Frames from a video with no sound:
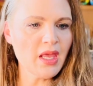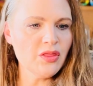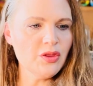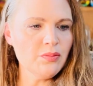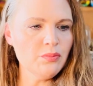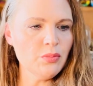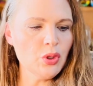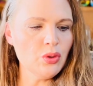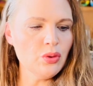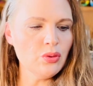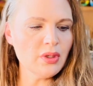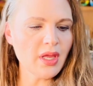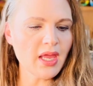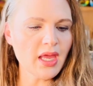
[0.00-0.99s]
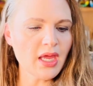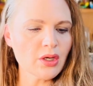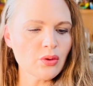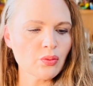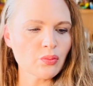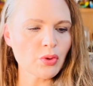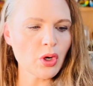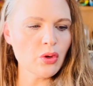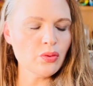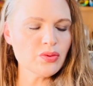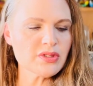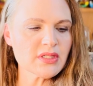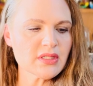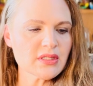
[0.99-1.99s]
the moon and
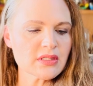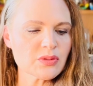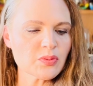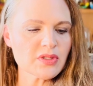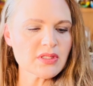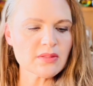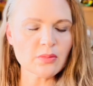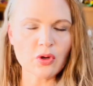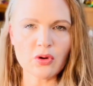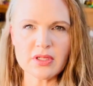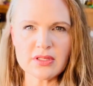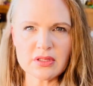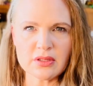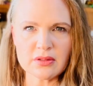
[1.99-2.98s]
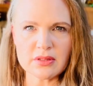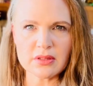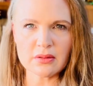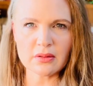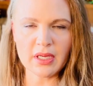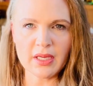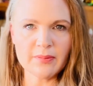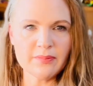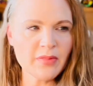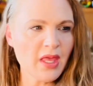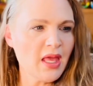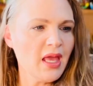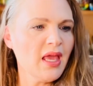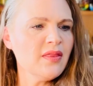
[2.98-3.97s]
roses with some crystals, okay,
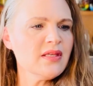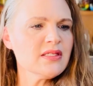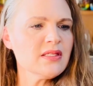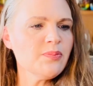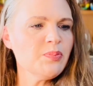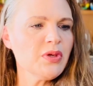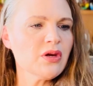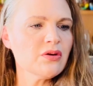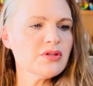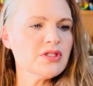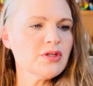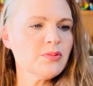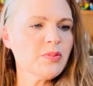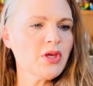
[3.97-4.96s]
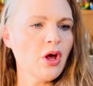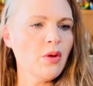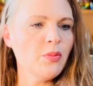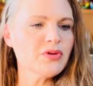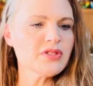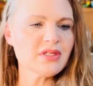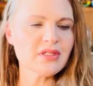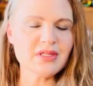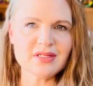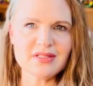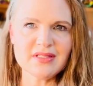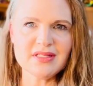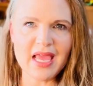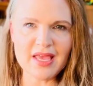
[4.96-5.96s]
and this appears to be almost in a
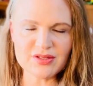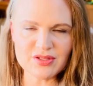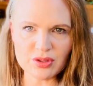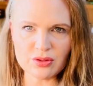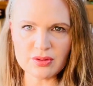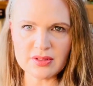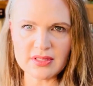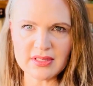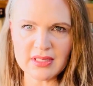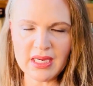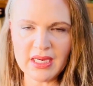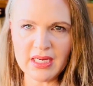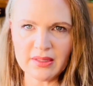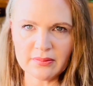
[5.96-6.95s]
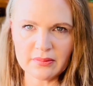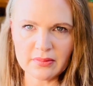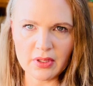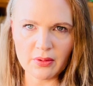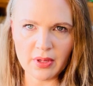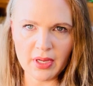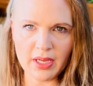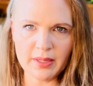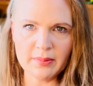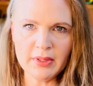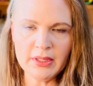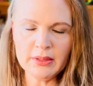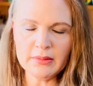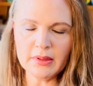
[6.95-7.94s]
desert scene, okay,
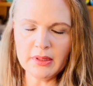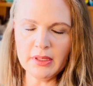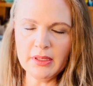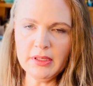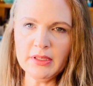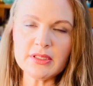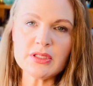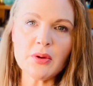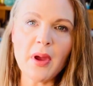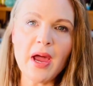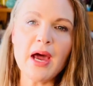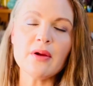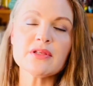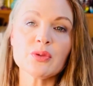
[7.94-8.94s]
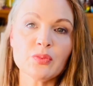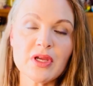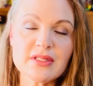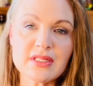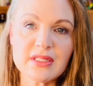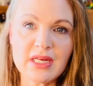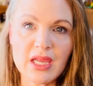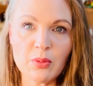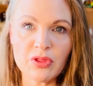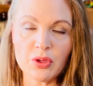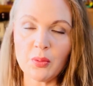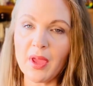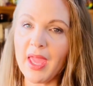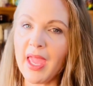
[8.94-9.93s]
so how does it resonate with
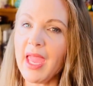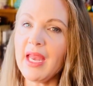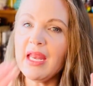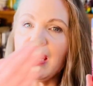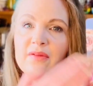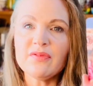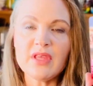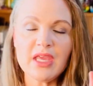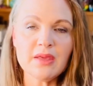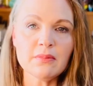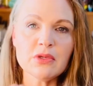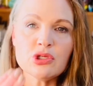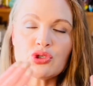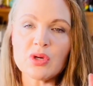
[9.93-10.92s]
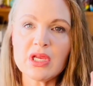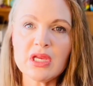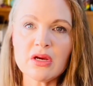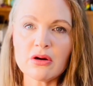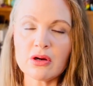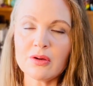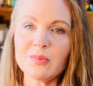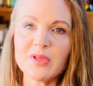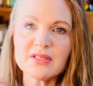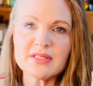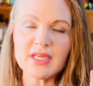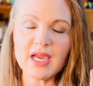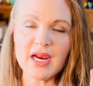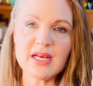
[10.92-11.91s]
you? Any of the imagery here could be a
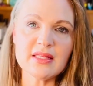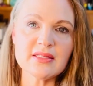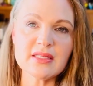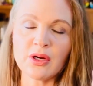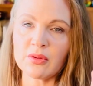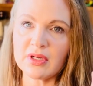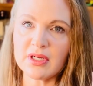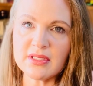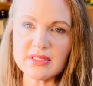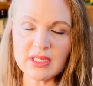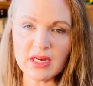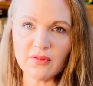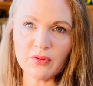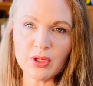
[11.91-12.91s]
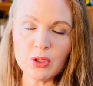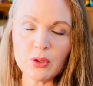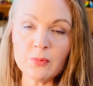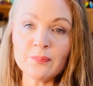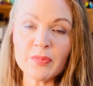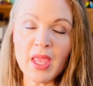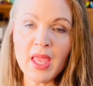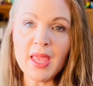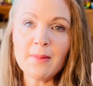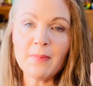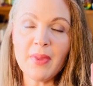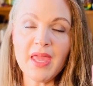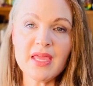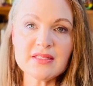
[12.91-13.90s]
sign and synchronicity for you.
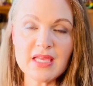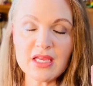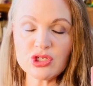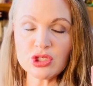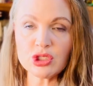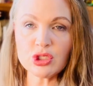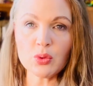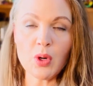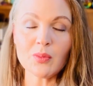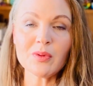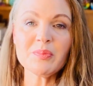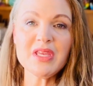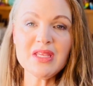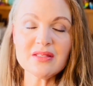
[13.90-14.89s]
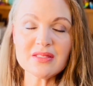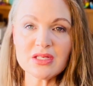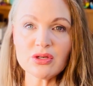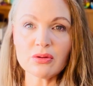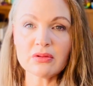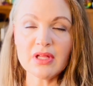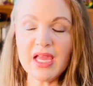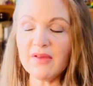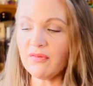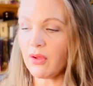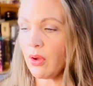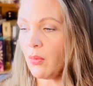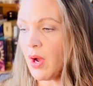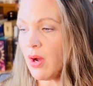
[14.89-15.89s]
Pay attention to what repeats in your life.
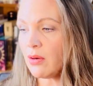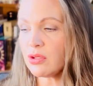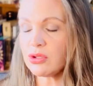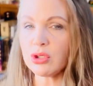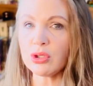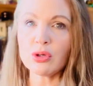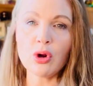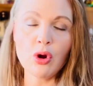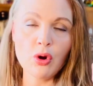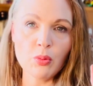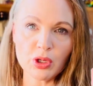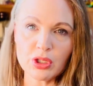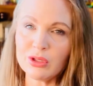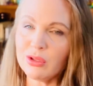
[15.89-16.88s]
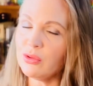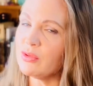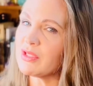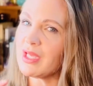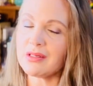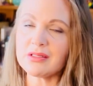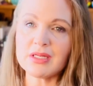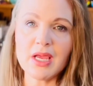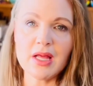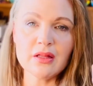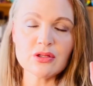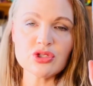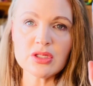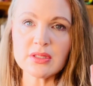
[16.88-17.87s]
Go out and do your homework. Use that
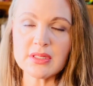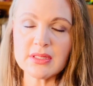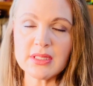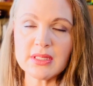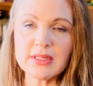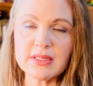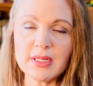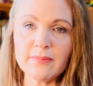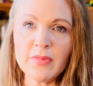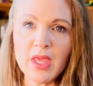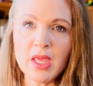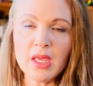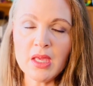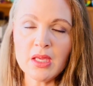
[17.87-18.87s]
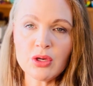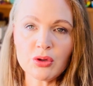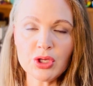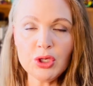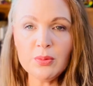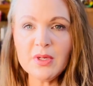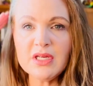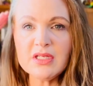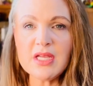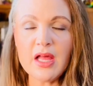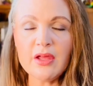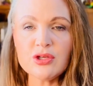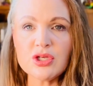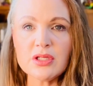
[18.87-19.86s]
intelligence system, your human
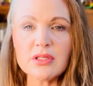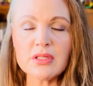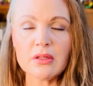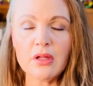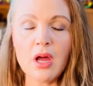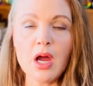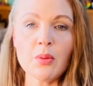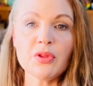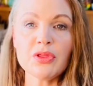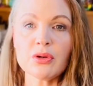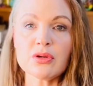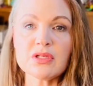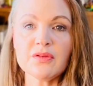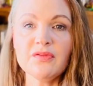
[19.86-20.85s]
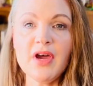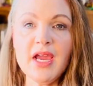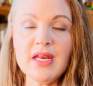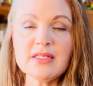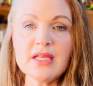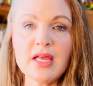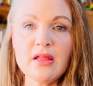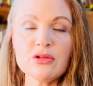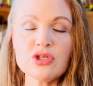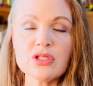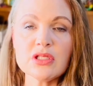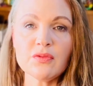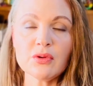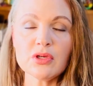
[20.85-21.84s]
intelligence, along with your divine
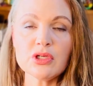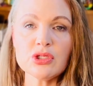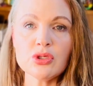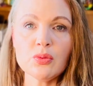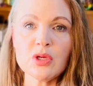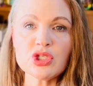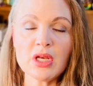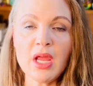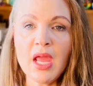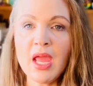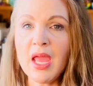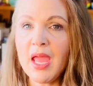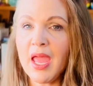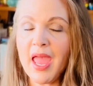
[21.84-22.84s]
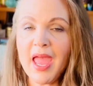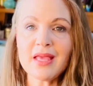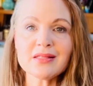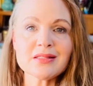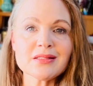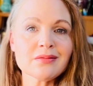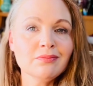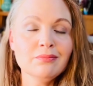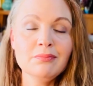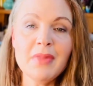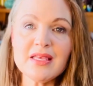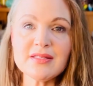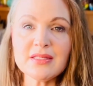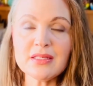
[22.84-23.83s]
intelligence of your intuition, as
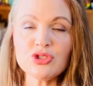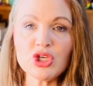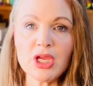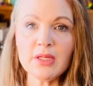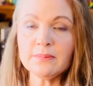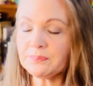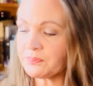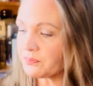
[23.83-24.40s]
messaging,